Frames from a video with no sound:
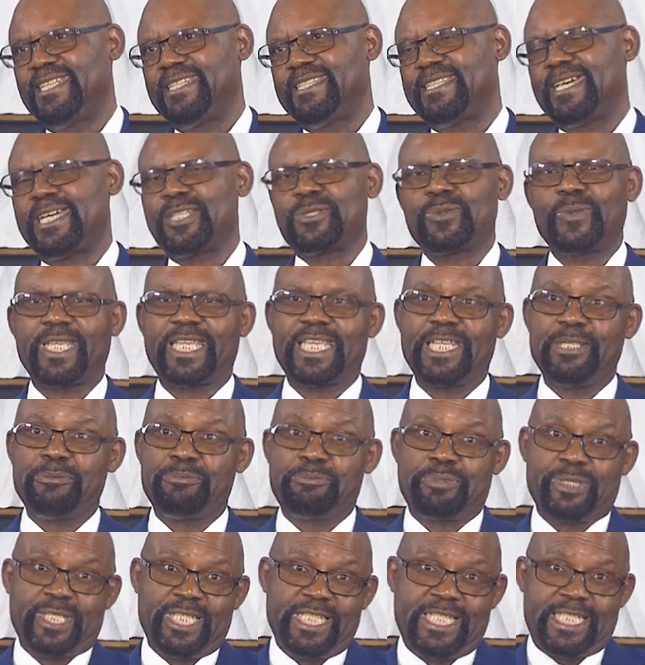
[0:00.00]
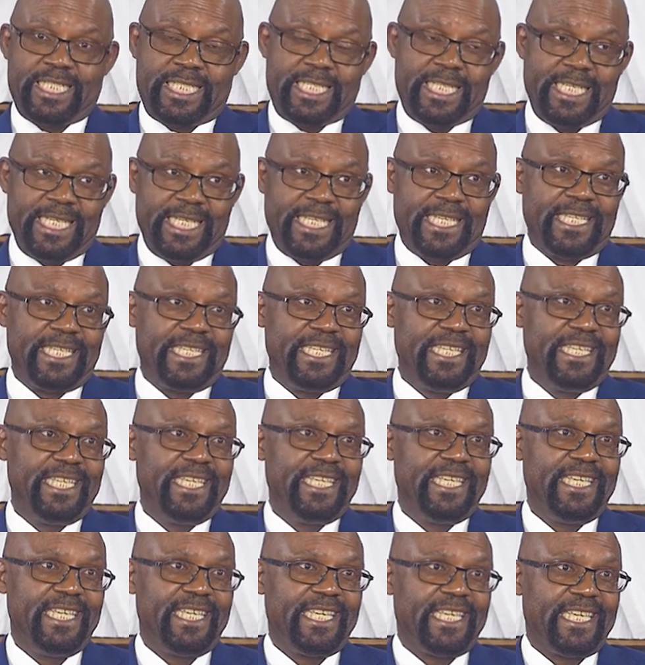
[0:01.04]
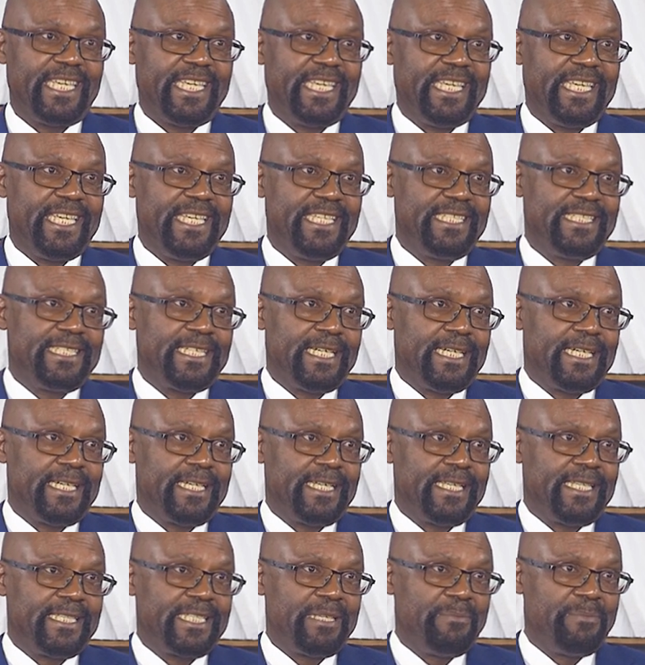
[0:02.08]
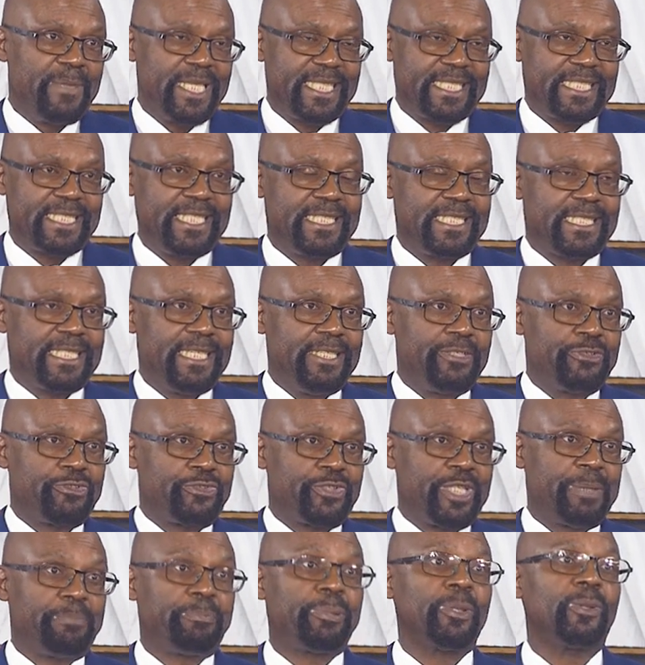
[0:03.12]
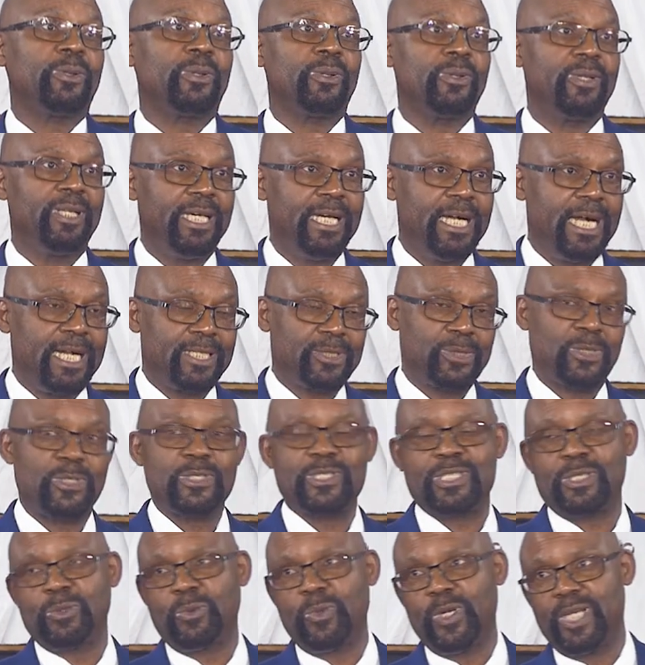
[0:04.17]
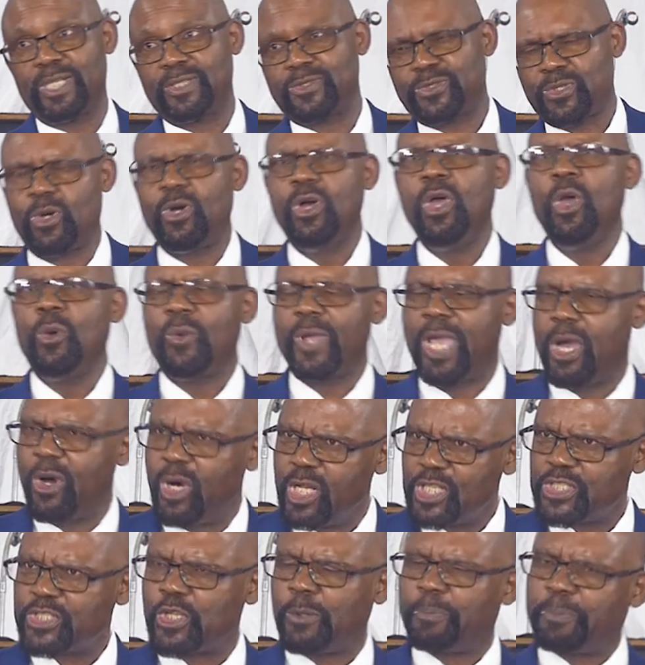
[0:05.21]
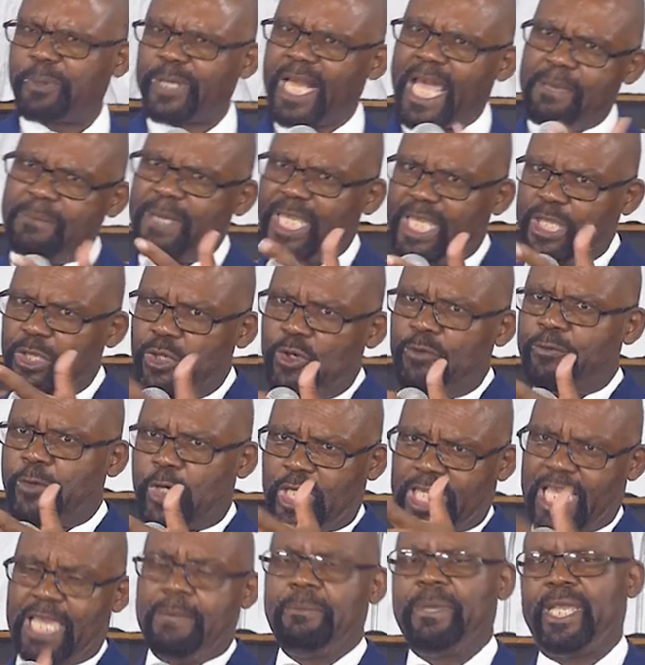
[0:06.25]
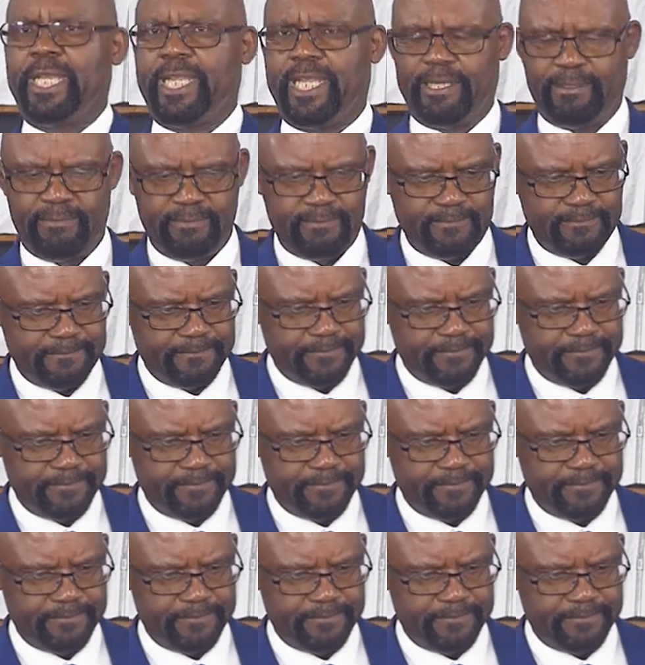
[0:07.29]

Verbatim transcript: that we can preach here and uh, the message can ripple across the world. So we are also priming you for camp meeting.